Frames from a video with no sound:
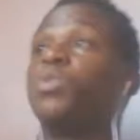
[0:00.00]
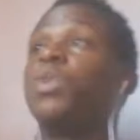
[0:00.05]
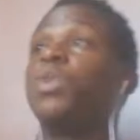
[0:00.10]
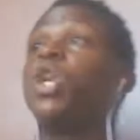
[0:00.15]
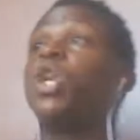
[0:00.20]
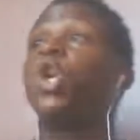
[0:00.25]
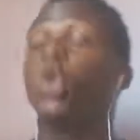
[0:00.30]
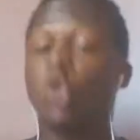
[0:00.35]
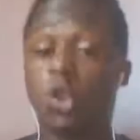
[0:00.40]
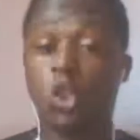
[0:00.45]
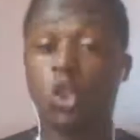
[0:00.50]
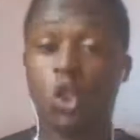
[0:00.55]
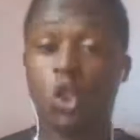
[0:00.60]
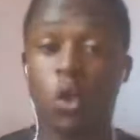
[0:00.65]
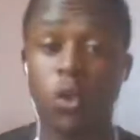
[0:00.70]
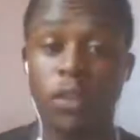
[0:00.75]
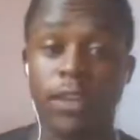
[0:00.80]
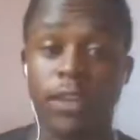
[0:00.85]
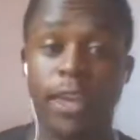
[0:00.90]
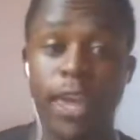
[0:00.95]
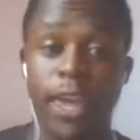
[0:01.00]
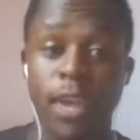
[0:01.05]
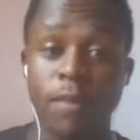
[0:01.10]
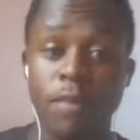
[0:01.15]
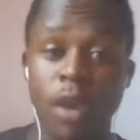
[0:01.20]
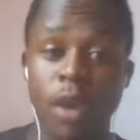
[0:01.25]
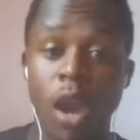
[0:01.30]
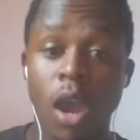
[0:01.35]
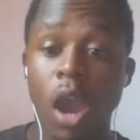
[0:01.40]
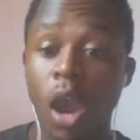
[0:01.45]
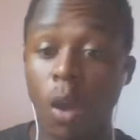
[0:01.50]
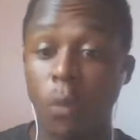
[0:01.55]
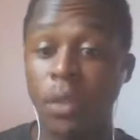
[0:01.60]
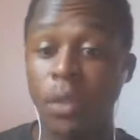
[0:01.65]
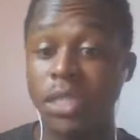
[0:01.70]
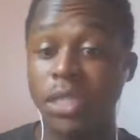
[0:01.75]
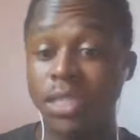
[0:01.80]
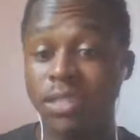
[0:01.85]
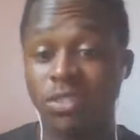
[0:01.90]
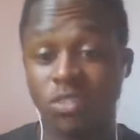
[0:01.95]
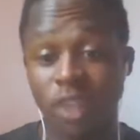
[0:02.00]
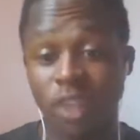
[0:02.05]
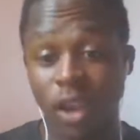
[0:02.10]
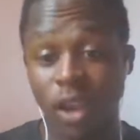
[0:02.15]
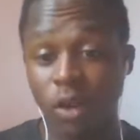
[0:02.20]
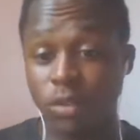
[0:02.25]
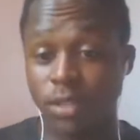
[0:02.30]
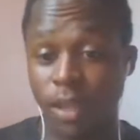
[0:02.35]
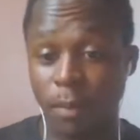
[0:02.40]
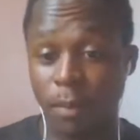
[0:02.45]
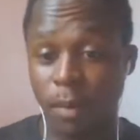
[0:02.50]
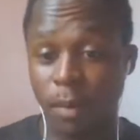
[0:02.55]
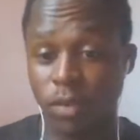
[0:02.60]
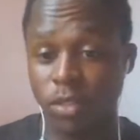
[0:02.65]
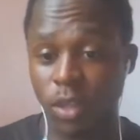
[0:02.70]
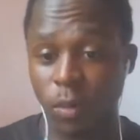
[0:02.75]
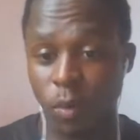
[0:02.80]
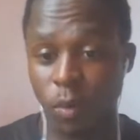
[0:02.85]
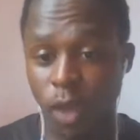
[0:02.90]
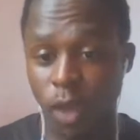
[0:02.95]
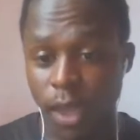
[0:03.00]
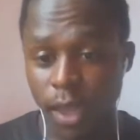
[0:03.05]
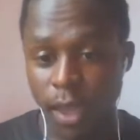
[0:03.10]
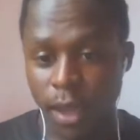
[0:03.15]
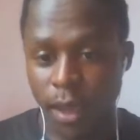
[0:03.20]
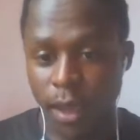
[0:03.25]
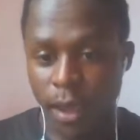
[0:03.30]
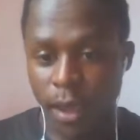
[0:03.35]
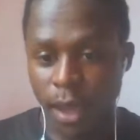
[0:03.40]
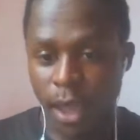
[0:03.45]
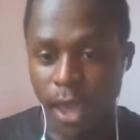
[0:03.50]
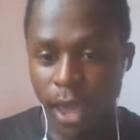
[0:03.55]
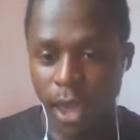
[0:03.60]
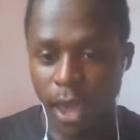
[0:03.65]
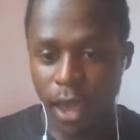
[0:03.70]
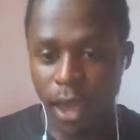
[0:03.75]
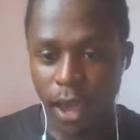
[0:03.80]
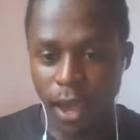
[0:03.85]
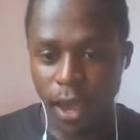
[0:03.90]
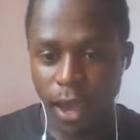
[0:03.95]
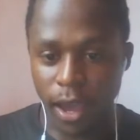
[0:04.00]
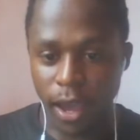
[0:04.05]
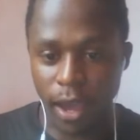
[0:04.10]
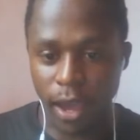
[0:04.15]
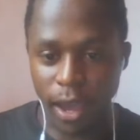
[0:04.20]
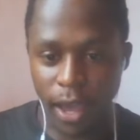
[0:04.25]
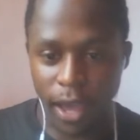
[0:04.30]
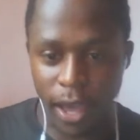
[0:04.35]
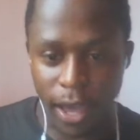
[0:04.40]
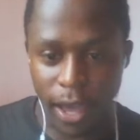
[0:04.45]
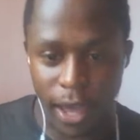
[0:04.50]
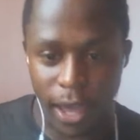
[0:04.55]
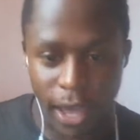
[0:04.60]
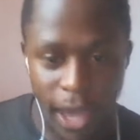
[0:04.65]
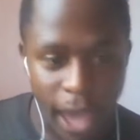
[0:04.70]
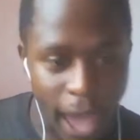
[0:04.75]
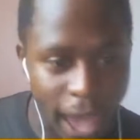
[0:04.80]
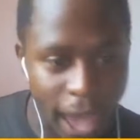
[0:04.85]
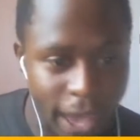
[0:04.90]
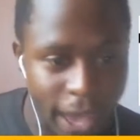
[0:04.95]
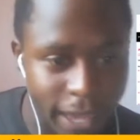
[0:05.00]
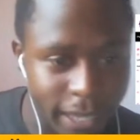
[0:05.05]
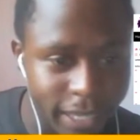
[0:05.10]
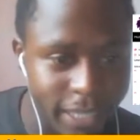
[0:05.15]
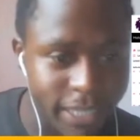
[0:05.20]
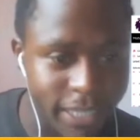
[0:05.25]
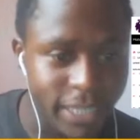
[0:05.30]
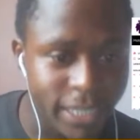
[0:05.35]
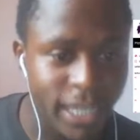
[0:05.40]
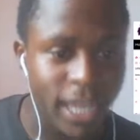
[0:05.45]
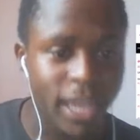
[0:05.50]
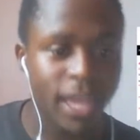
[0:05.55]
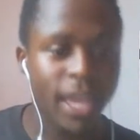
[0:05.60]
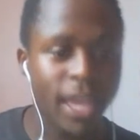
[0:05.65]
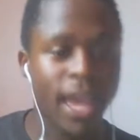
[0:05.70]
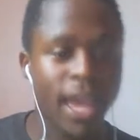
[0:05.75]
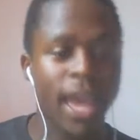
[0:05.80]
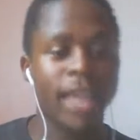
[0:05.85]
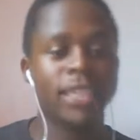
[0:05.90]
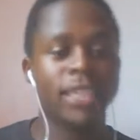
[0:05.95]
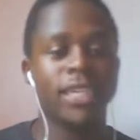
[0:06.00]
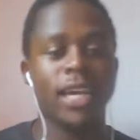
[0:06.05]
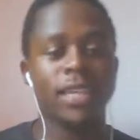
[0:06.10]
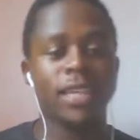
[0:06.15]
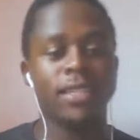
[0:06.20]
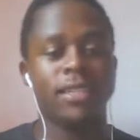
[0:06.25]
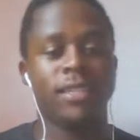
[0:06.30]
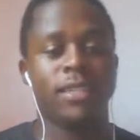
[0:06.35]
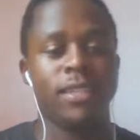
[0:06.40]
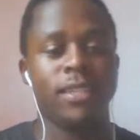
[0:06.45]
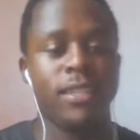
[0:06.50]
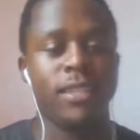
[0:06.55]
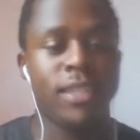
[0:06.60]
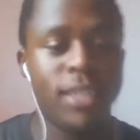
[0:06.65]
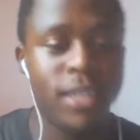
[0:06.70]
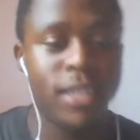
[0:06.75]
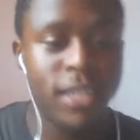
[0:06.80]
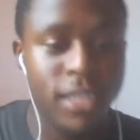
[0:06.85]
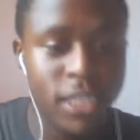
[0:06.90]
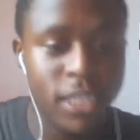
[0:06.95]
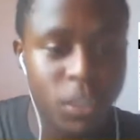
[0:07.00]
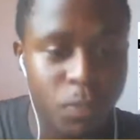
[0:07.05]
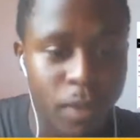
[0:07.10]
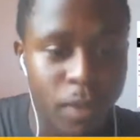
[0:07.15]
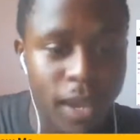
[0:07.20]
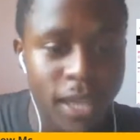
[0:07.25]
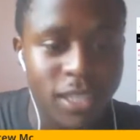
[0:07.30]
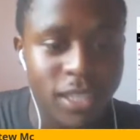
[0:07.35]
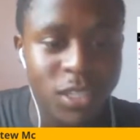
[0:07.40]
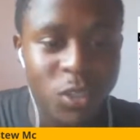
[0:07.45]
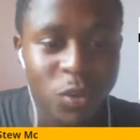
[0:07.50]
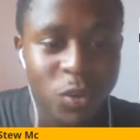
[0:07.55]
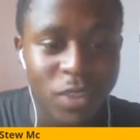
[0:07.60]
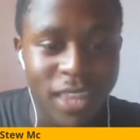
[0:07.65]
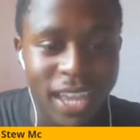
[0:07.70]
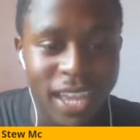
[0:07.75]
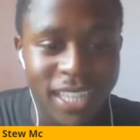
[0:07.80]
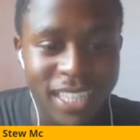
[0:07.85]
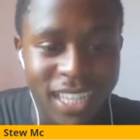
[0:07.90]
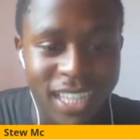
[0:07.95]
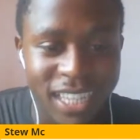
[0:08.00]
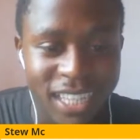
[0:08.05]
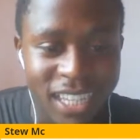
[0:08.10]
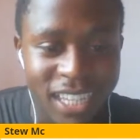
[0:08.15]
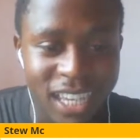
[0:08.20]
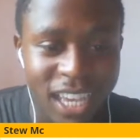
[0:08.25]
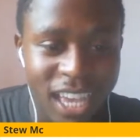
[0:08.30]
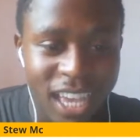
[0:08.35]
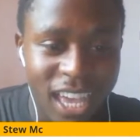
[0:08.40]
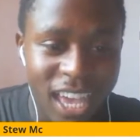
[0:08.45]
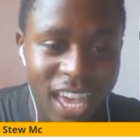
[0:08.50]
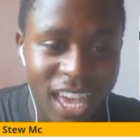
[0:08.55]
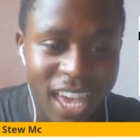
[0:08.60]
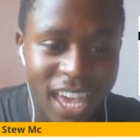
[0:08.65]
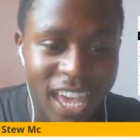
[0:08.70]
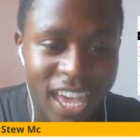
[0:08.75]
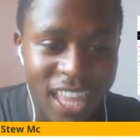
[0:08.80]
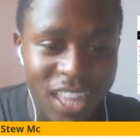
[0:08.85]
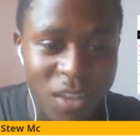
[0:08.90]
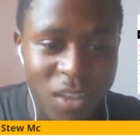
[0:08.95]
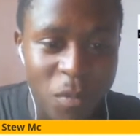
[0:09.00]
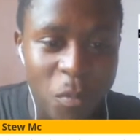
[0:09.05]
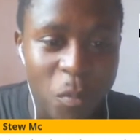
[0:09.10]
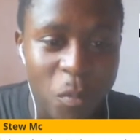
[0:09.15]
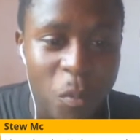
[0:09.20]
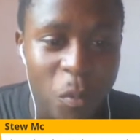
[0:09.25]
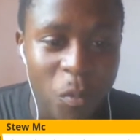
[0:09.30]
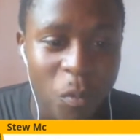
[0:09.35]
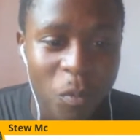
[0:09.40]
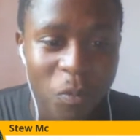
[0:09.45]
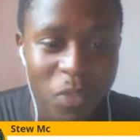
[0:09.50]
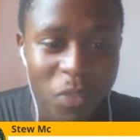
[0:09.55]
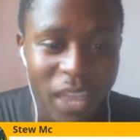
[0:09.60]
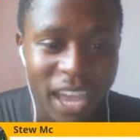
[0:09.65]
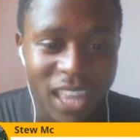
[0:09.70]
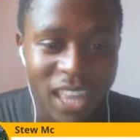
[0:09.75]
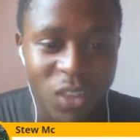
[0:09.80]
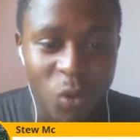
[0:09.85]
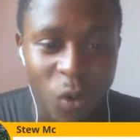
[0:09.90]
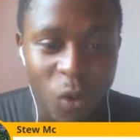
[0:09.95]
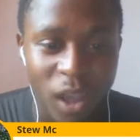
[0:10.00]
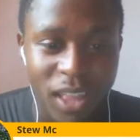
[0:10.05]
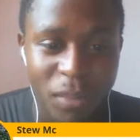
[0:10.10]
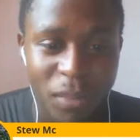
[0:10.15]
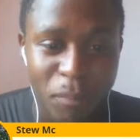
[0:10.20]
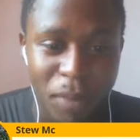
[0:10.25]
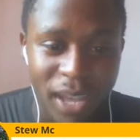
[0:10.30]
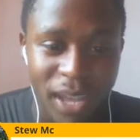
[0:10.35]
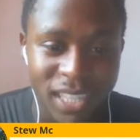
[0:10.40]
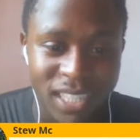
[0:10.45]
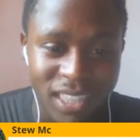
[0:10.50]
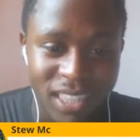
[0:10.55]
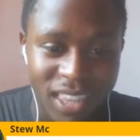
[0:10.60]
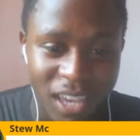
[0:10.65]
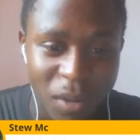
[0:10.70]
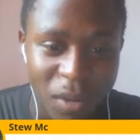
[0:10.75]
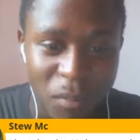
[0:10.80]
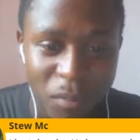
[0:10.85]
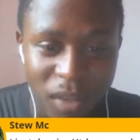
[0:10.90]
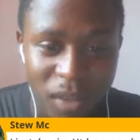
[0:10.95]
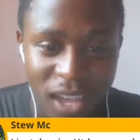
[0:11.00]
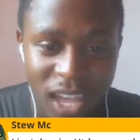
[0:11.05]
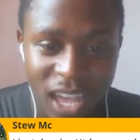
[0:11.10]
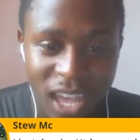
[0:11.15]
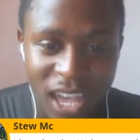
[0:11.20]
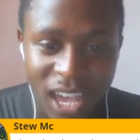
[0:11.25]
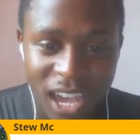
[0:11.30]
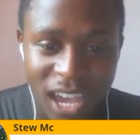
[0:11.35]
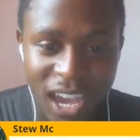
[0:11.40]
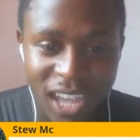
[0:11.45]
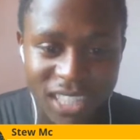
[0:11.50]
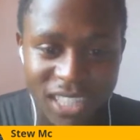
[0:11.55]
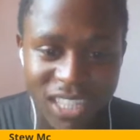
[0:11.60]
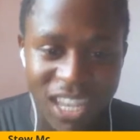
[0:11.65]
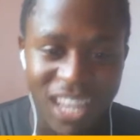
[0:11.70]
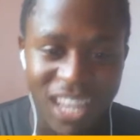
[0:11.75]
we control the game, we did struggle somehow, somewhere. I just despise United. Anyone but them got